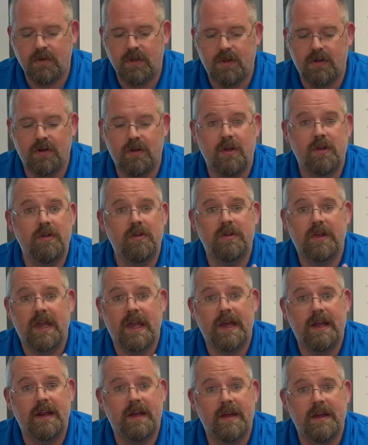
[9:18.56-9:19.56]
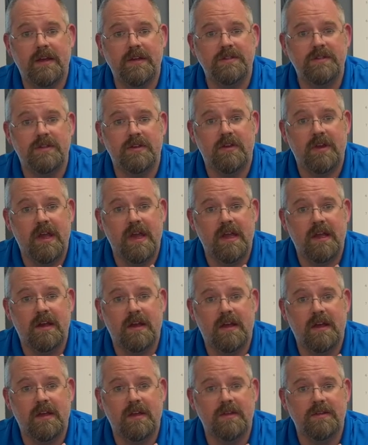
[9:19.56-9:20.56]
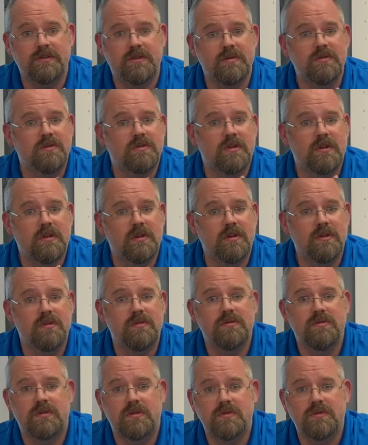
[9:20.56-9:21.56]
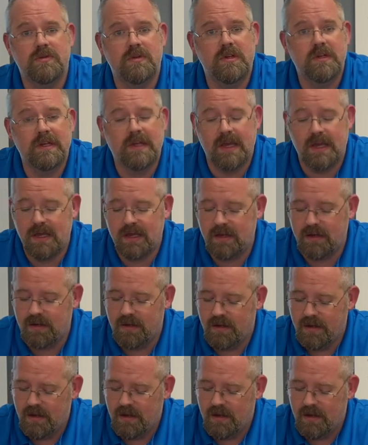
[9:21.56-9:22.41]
know your cations and your anions, who's going to lose, who's going to gain,